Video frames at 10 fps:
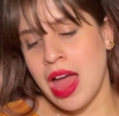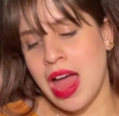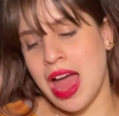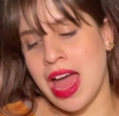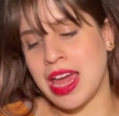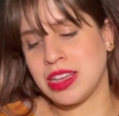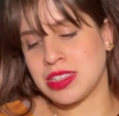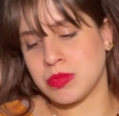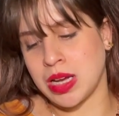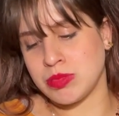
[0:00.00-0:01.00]
and
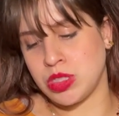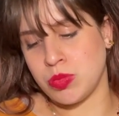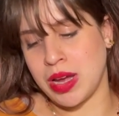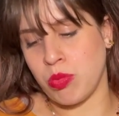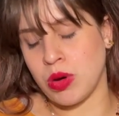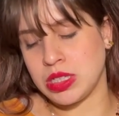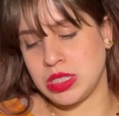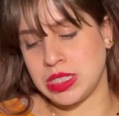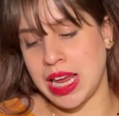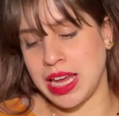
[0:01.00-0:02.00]
sometimes you might want to
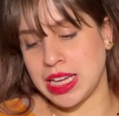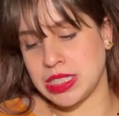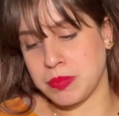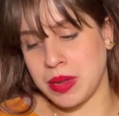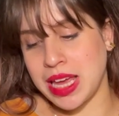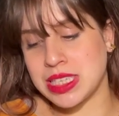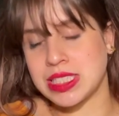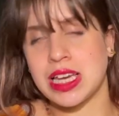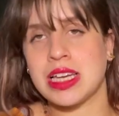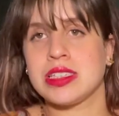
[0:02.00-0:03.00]
take it to
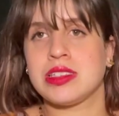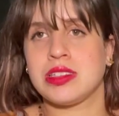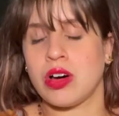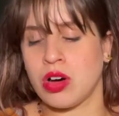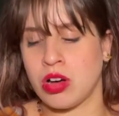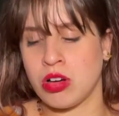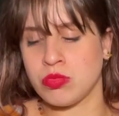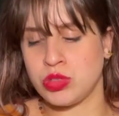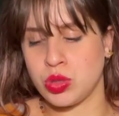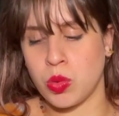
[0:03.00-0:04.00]
places
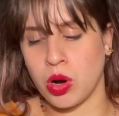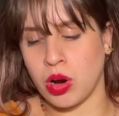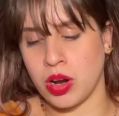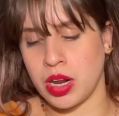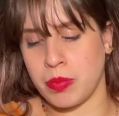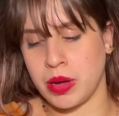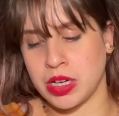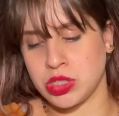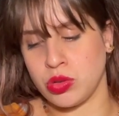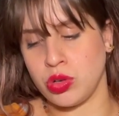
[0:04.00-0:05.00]
to work on it
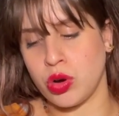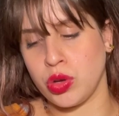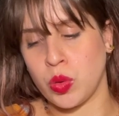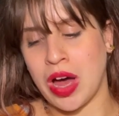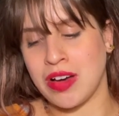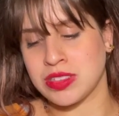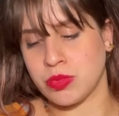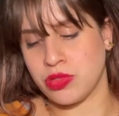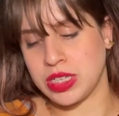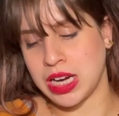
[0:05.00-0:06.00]
because you know you have some
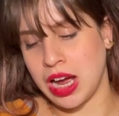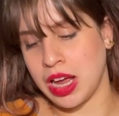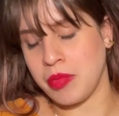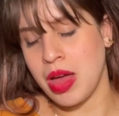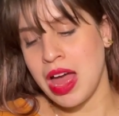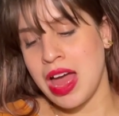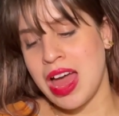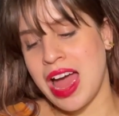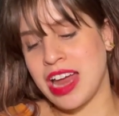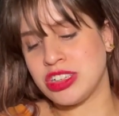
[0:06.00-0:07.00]
free time,
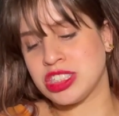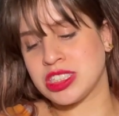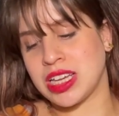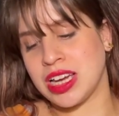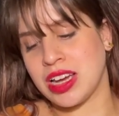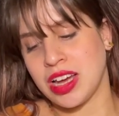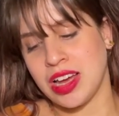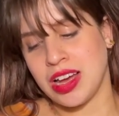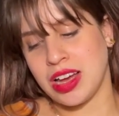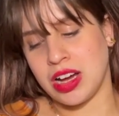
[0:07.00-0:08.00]
and you're just like
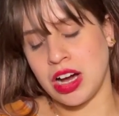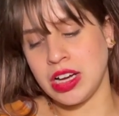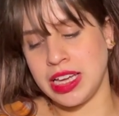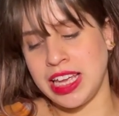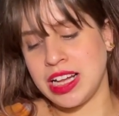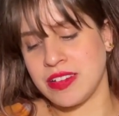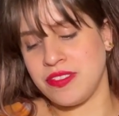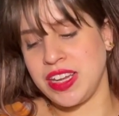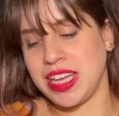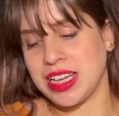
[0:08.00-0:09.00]

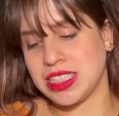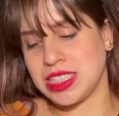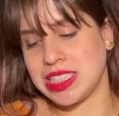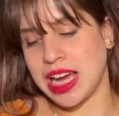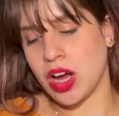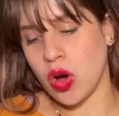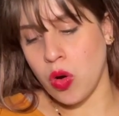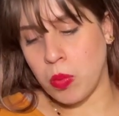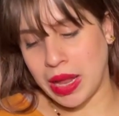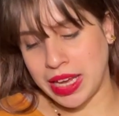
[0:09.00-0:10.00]
inconvenient to take a whole
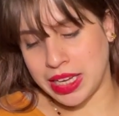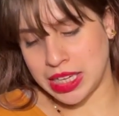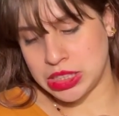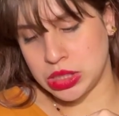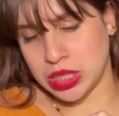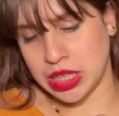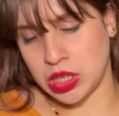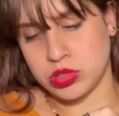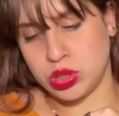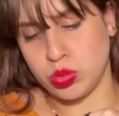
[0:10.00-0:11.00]
blanket
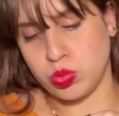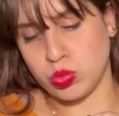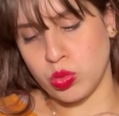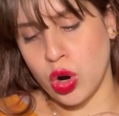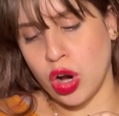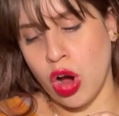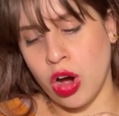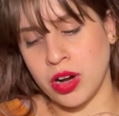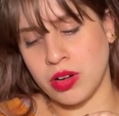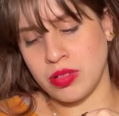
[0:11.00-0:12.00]
to work
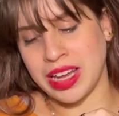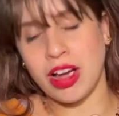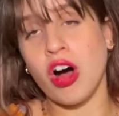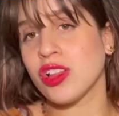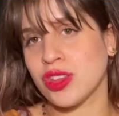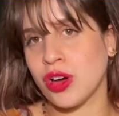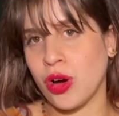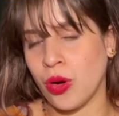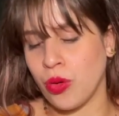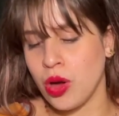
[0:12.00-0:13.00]
on like on the
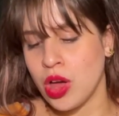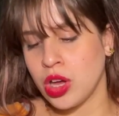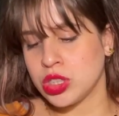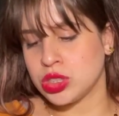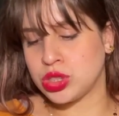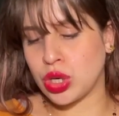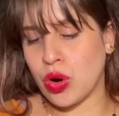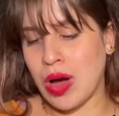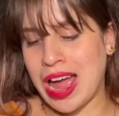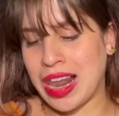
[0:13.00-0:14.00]
go. So
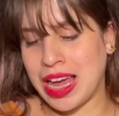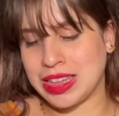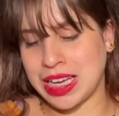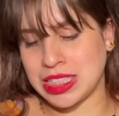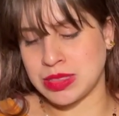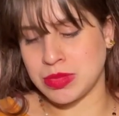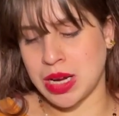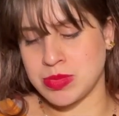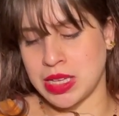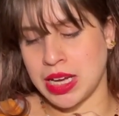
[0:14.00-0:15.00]
I like that
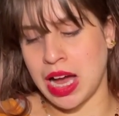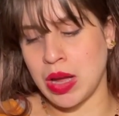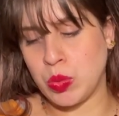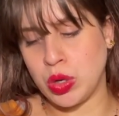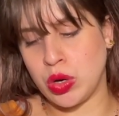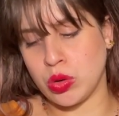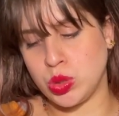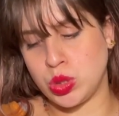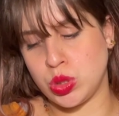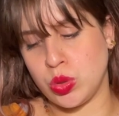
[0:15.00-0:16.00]
sometimes like I would go
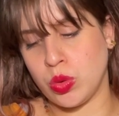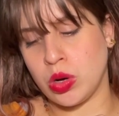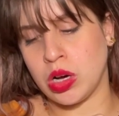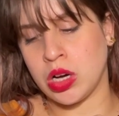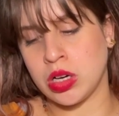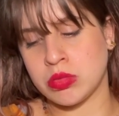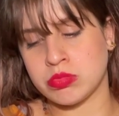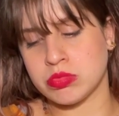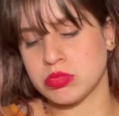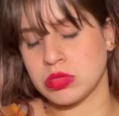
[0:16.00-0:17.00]
to
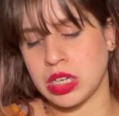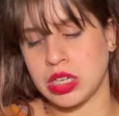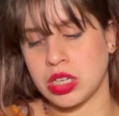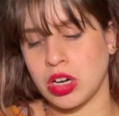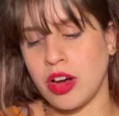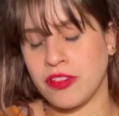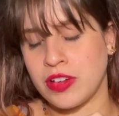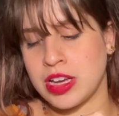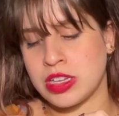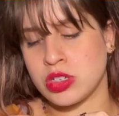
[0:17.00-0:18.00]
like an
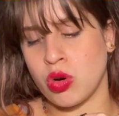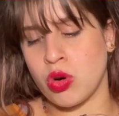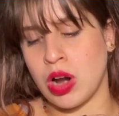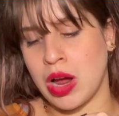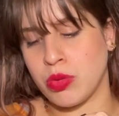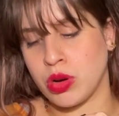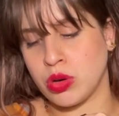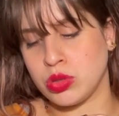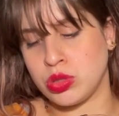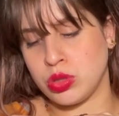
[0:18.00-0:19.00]
office, or I would
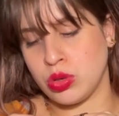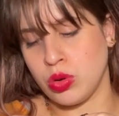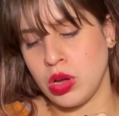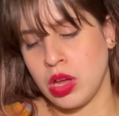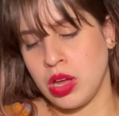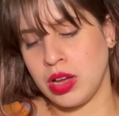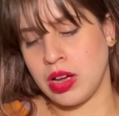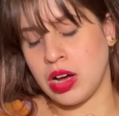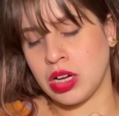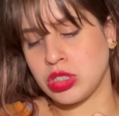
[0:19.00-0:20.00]
go to
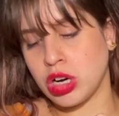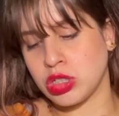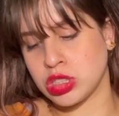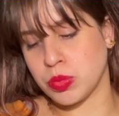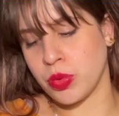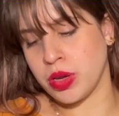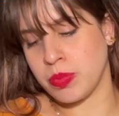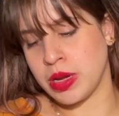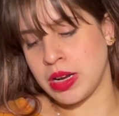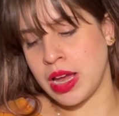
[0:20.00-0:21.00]
a doctor's
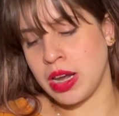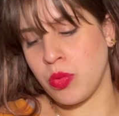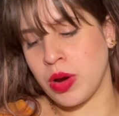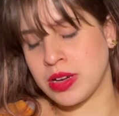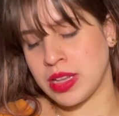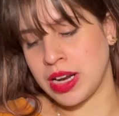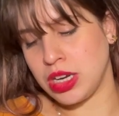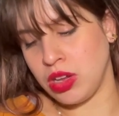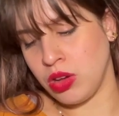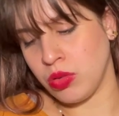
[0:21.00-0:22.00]
appointment, anywhere that I
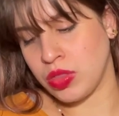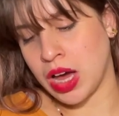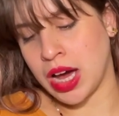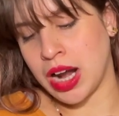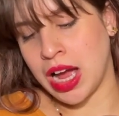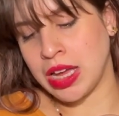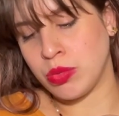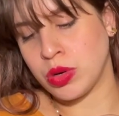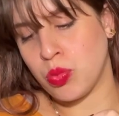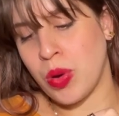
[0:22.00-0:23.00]
knew that I
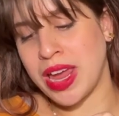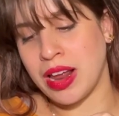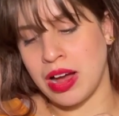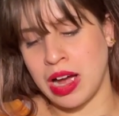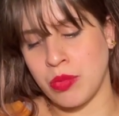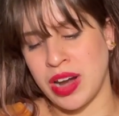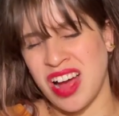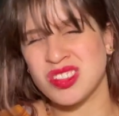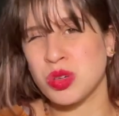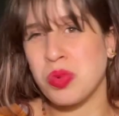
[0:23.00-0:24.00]
would
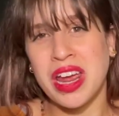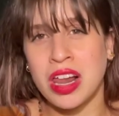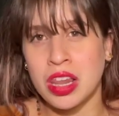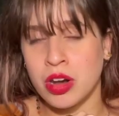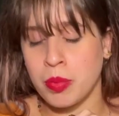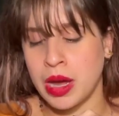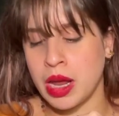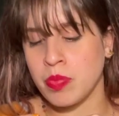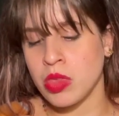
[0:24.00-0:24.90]
have to wait a little bit,